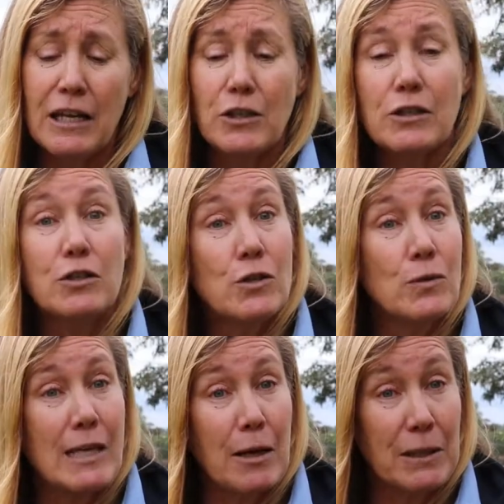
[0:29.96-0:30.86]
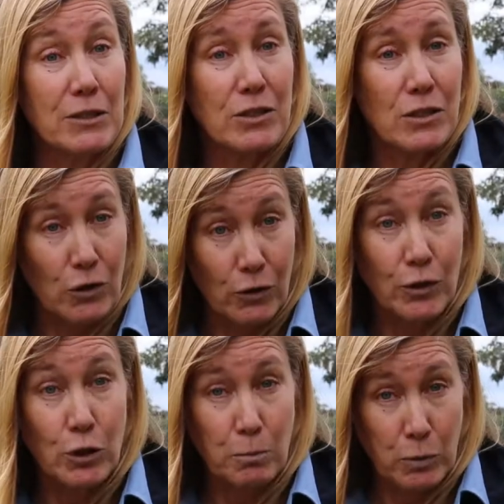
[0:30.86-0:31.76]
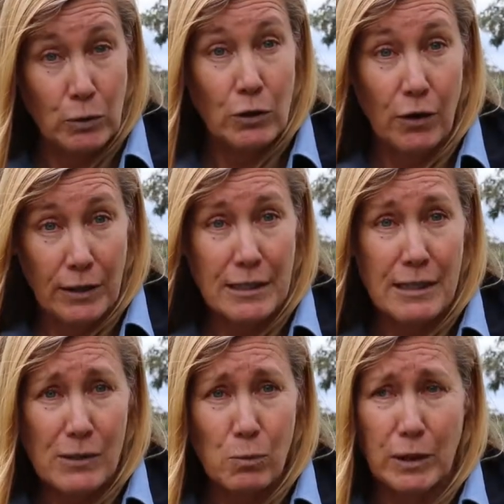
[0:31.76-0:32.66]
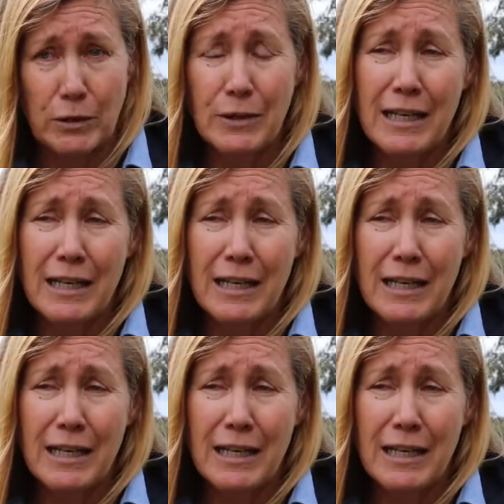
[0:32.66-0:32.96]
You can choose how much stock you put on it as well.